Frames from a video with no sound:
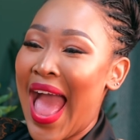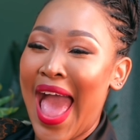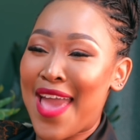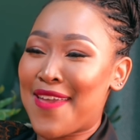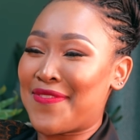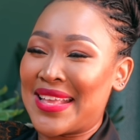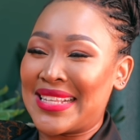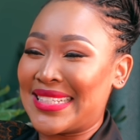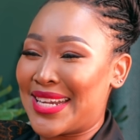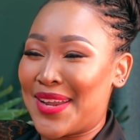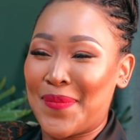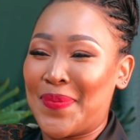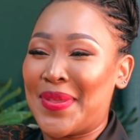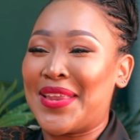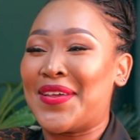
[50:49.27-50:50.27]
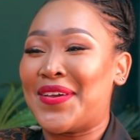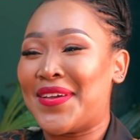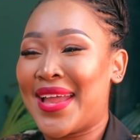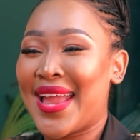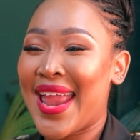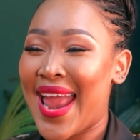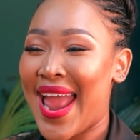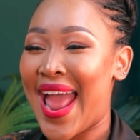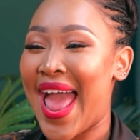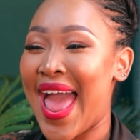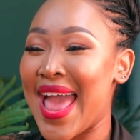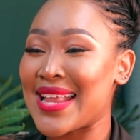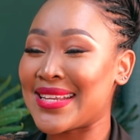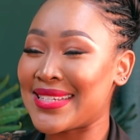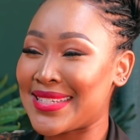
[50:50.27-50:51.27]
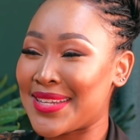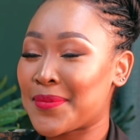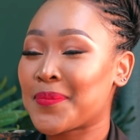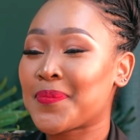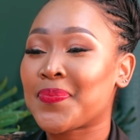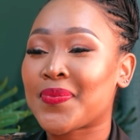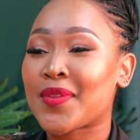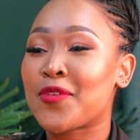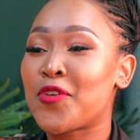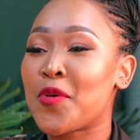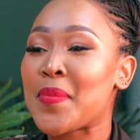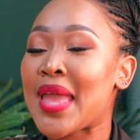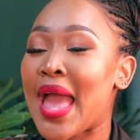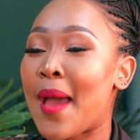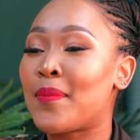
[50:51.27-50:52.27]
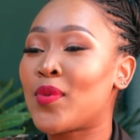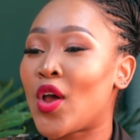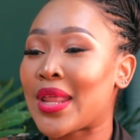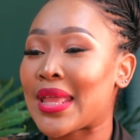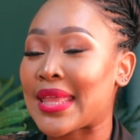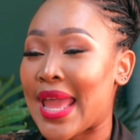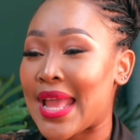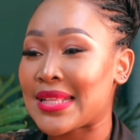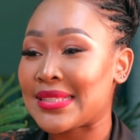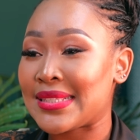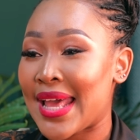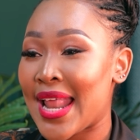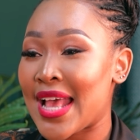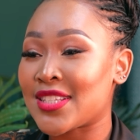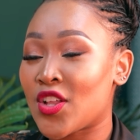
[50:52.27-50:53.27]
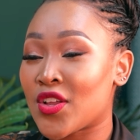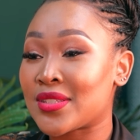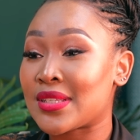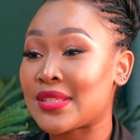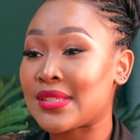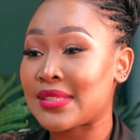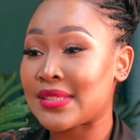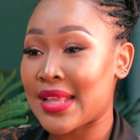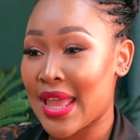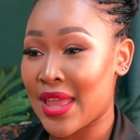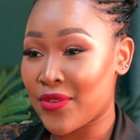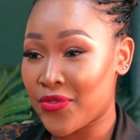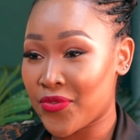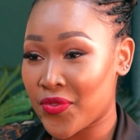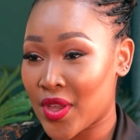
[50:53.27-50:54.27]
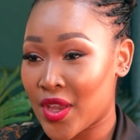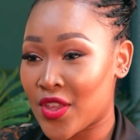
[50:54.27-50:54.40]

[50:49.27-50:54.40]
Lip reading: IV drip, you know? And for me, I'm not against that as long as it's safe.